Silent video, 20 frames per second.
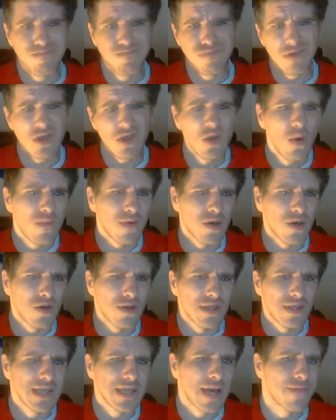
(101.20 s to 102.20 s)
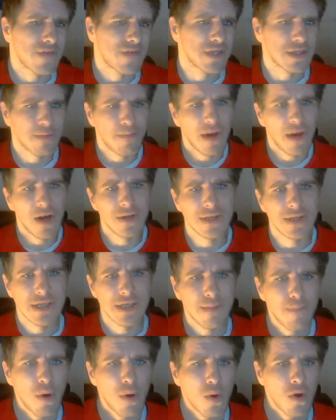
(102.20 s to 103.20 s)
sort of a good save I suppose, as
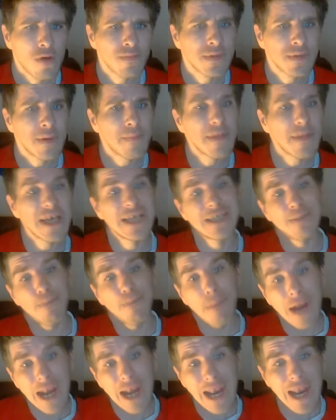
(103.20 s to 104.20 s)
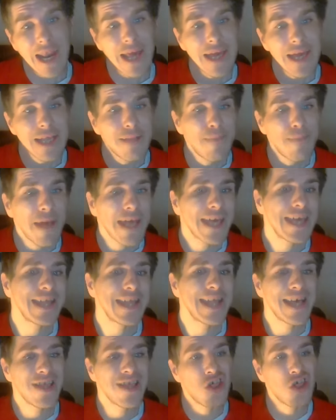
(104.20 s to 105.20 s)
the ball comes up, it's played back
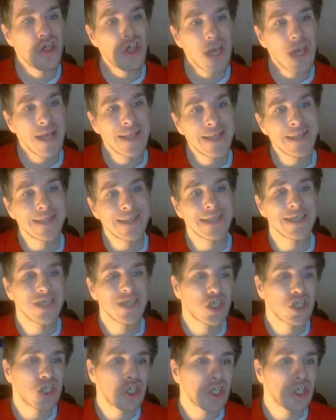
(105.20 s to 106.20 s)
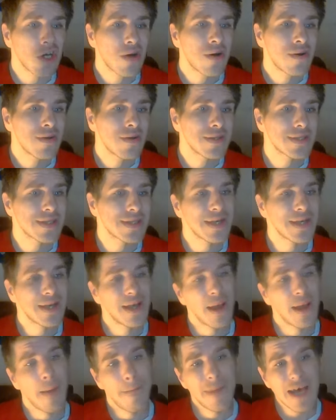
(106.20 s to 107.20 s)
in and Jennings has a chance,
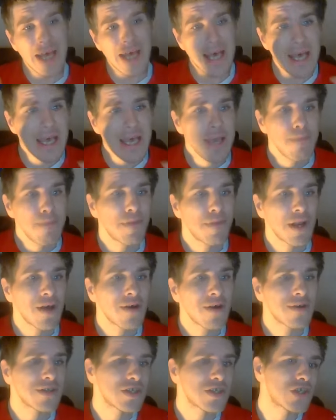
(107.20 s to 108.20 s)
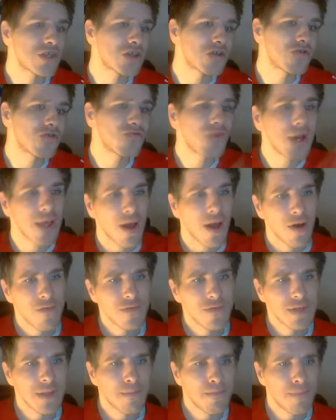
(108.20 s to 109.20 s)
but he blasts straight
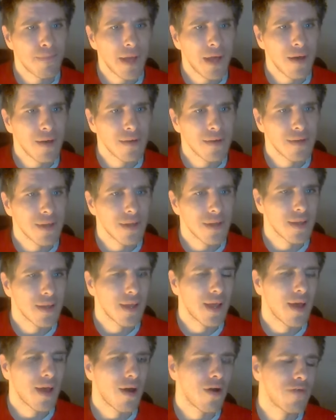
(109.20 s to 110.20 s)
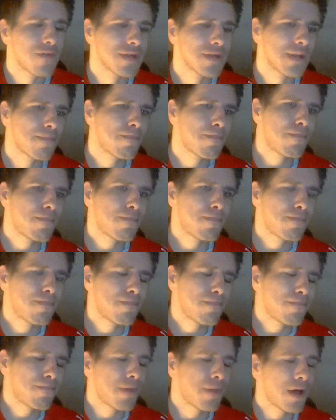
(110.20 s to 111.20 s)
over the
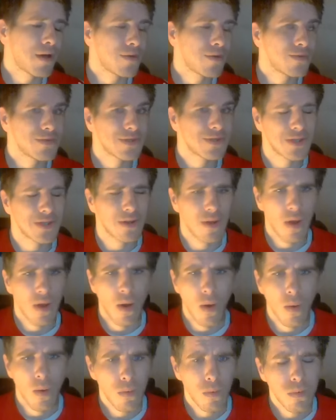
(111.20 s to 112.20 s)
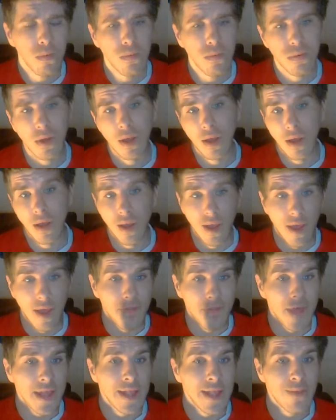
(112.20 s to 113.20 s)
post. Whew.
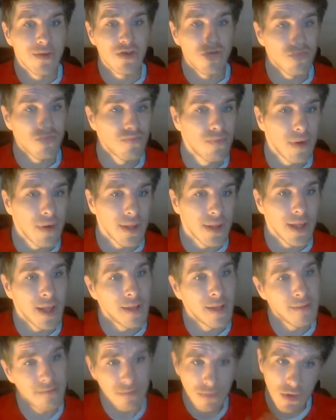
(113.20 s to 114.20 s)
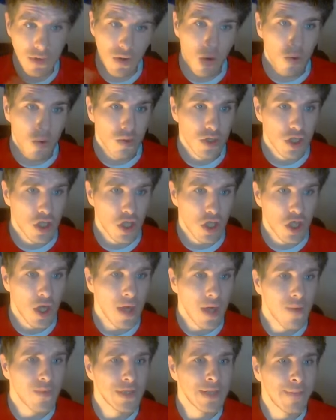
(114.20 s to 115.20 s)
Then it was then, of course,
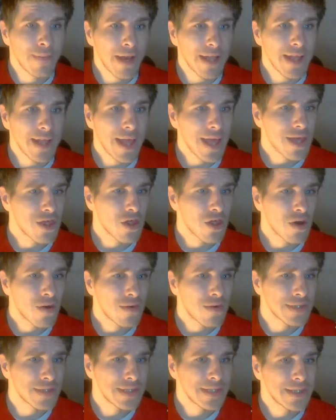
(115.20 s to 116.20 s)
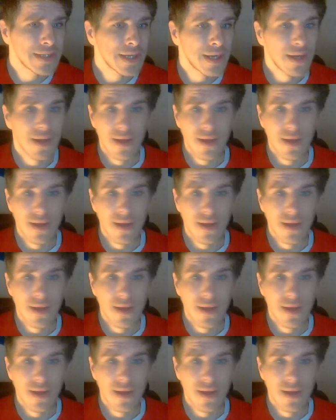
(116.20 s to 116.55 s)
Cheltenham at their chances.